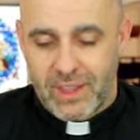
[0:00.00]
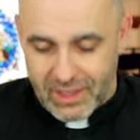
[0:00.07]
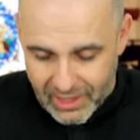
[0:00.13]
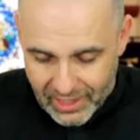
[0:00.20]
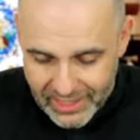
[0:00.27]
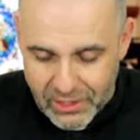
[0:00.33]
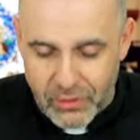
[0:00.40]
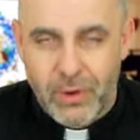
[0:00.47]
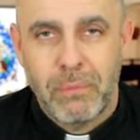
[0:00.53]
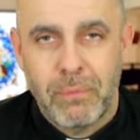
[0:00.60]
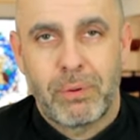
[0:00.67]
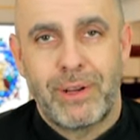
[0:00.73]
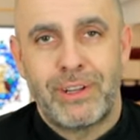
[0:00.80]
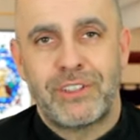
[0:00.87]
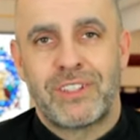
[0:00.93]
I know I'm
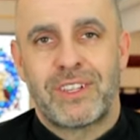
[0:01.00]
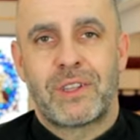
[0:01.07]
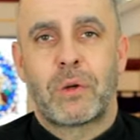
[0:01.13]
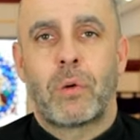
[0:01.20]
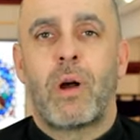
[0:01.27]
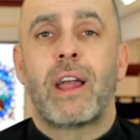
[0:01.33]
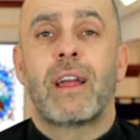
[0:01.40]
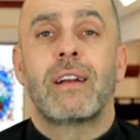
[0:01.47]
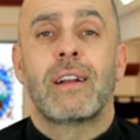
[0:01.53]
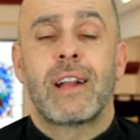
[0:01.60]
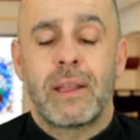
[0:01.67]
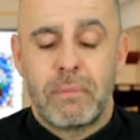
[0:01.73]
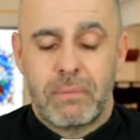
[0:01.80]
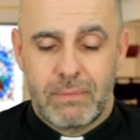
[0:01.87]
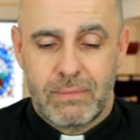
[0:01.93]
preaching to the choir, and
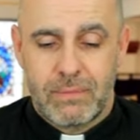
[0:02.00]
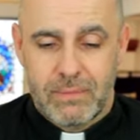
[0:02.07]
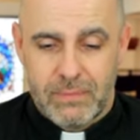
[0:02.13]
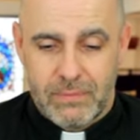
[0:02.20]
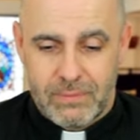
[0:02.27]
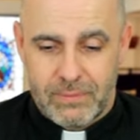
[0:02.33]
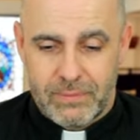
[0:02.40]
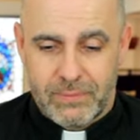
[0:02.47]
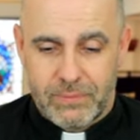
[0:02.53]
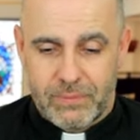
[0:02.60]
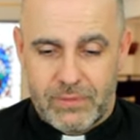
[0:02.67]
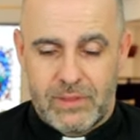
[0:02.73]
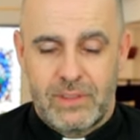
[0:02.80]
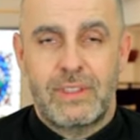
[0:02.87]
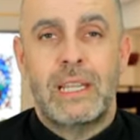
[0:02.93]
I'm
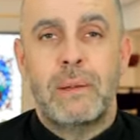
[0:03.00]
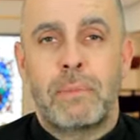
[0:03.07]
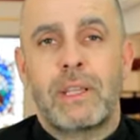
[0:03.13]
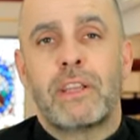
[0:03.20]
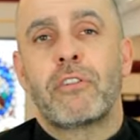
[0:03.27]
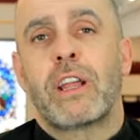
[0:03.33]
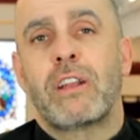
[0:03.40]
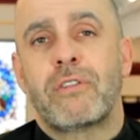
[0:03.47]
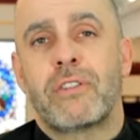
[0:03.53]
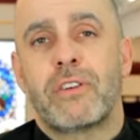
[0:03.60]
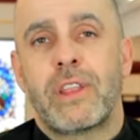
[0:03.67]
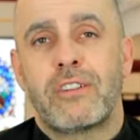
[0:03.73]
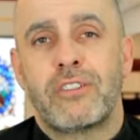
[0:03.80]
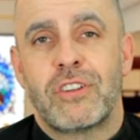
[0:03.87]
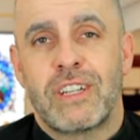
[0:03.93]
deeply grateful
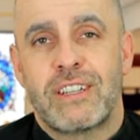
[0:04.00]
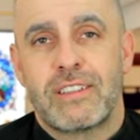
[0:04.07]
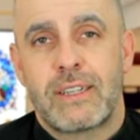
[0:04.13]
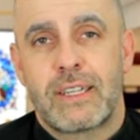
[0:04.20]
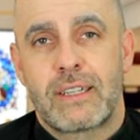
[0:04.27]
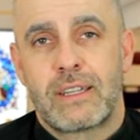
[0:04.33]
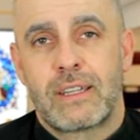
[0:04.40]
that you're listening.